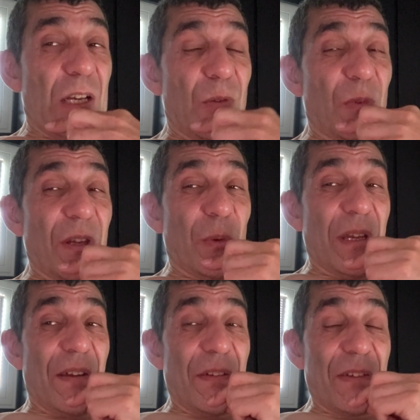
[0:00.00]
We
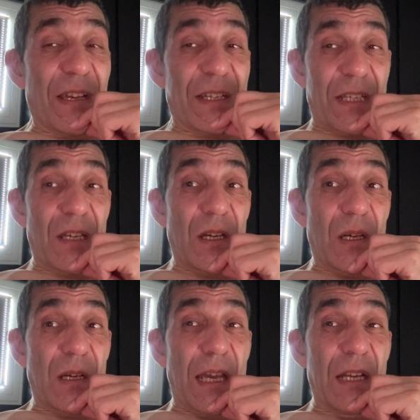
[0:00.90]
have hired a
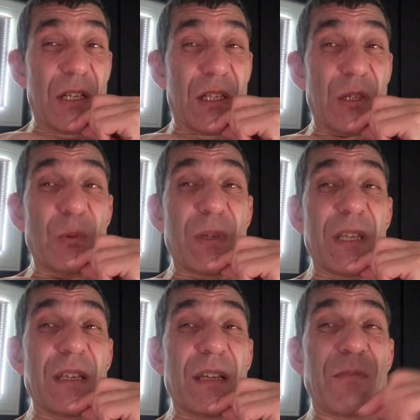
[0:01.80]
car, and
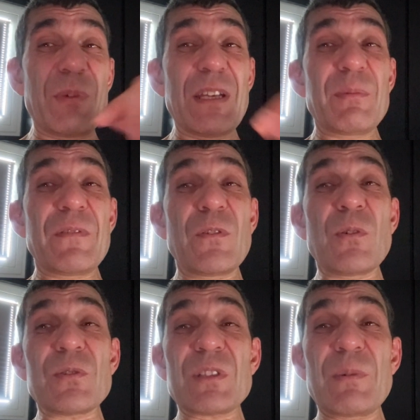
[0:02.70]
we have been here
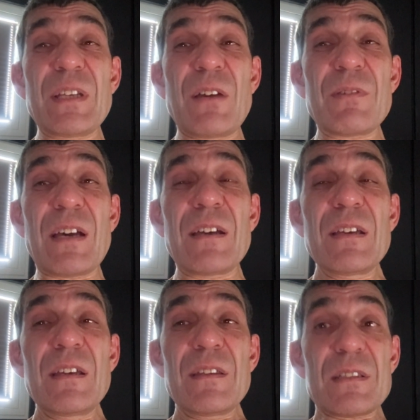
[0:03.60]
before, so we know that
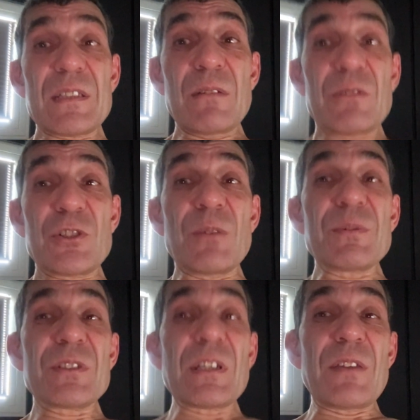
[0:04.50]
there's a local shop
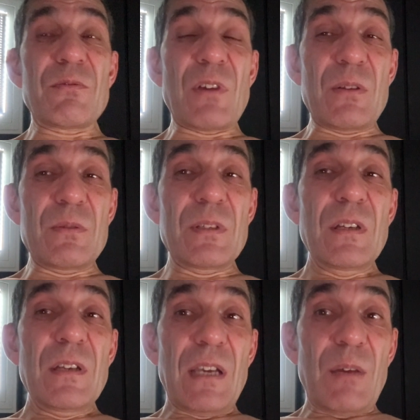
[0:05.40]
just down the road,
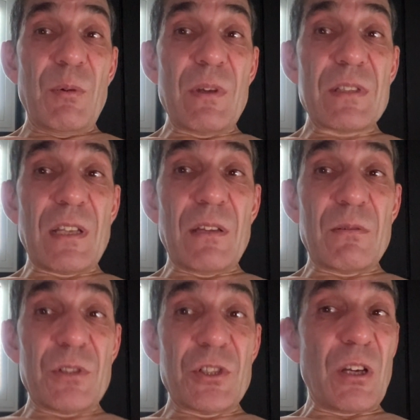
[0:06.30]
and we went to that
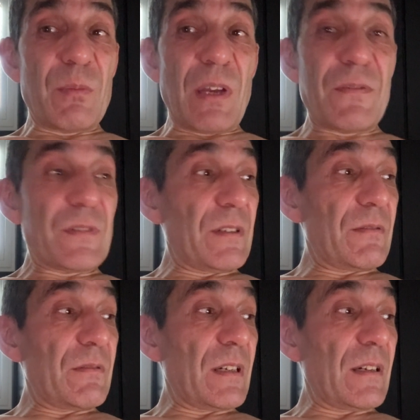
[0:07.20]
local shop
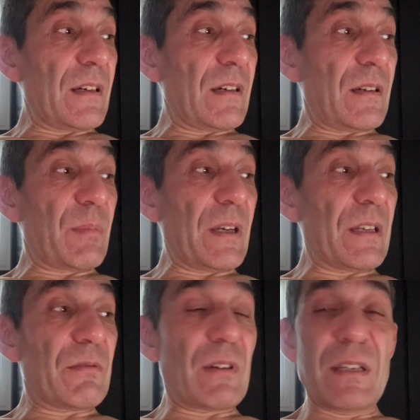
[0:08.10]
after our
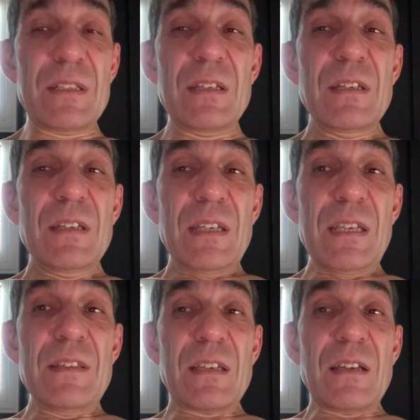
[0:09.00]
bike ride
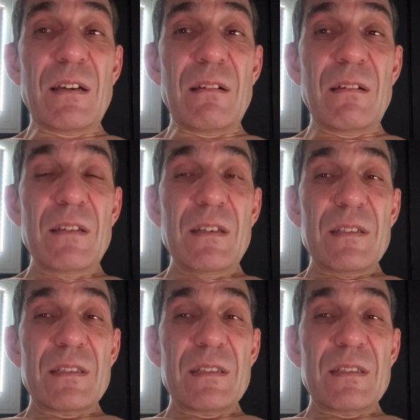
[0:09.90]
in the car to